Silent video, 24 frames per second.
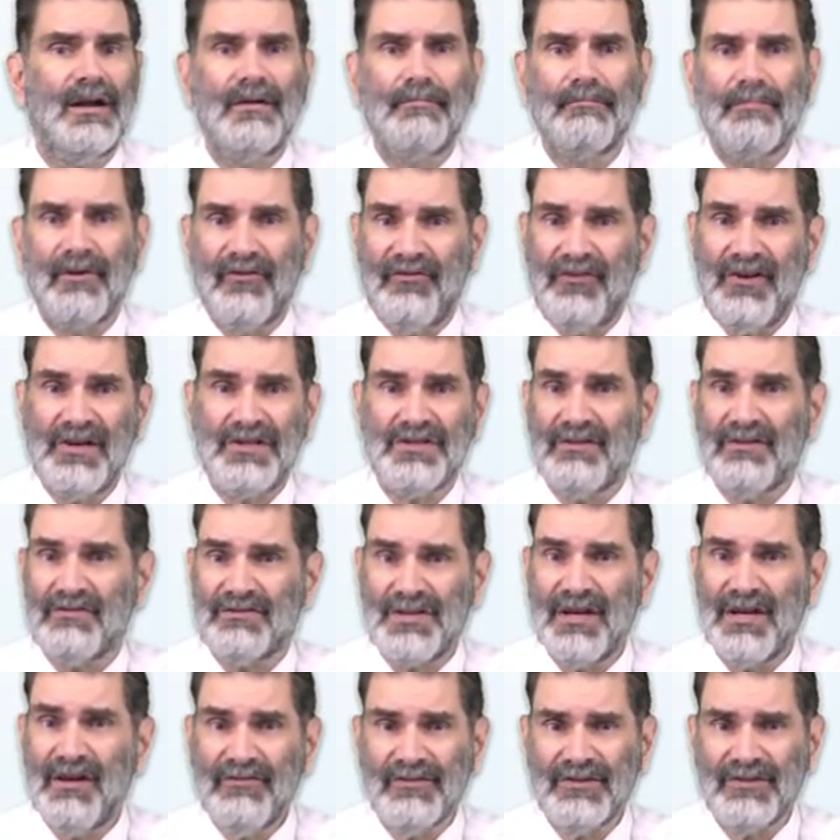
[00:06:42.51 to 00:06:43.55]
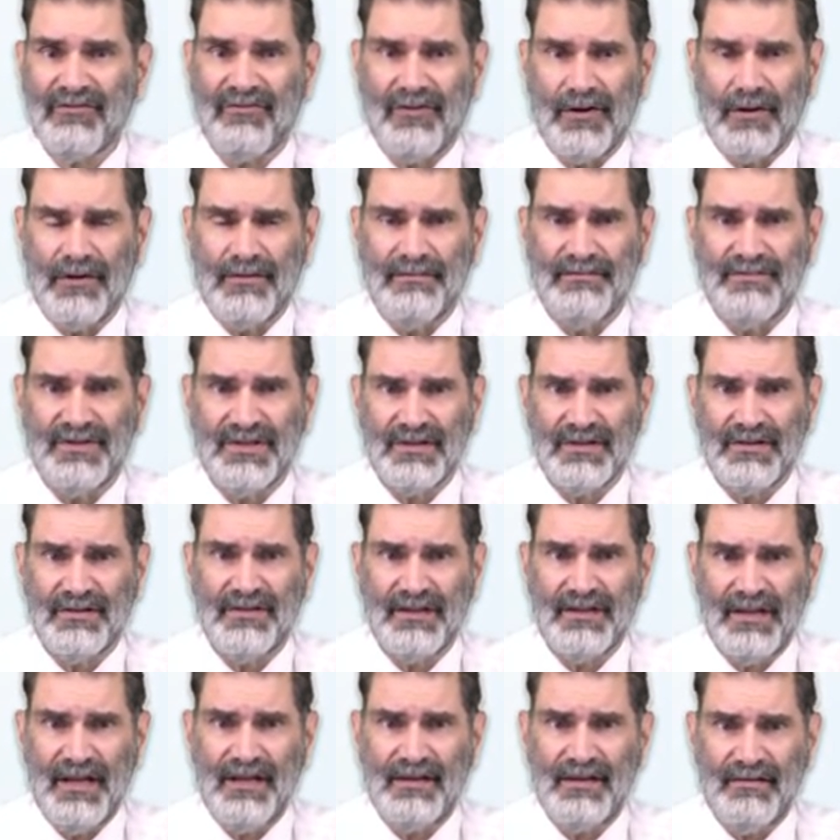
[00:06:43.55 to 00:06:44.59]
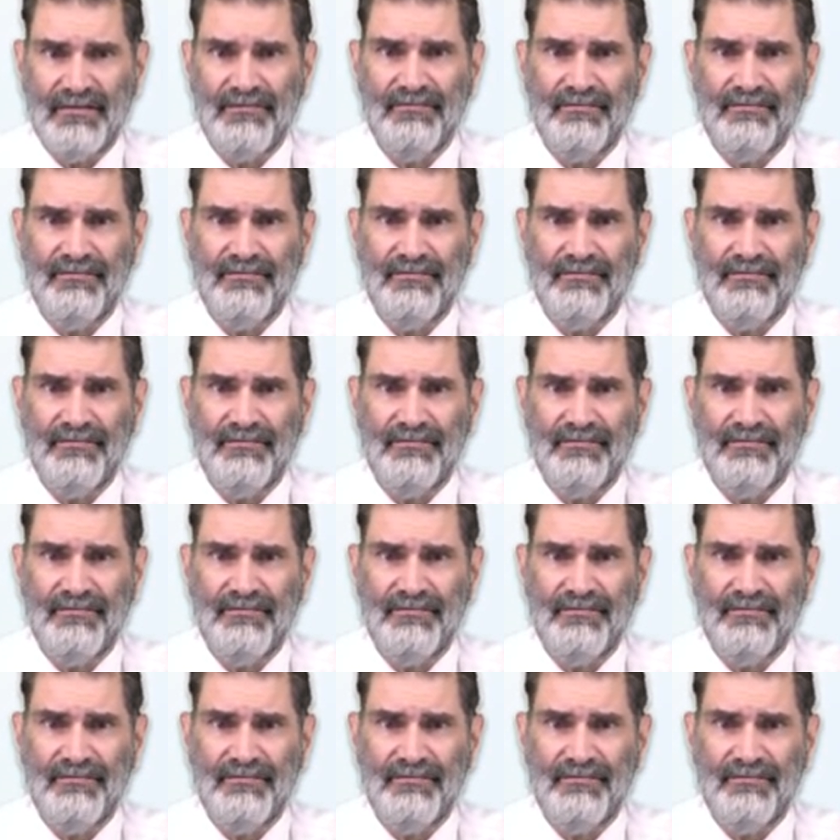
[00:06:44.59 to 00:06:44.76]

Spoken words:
professional service firms that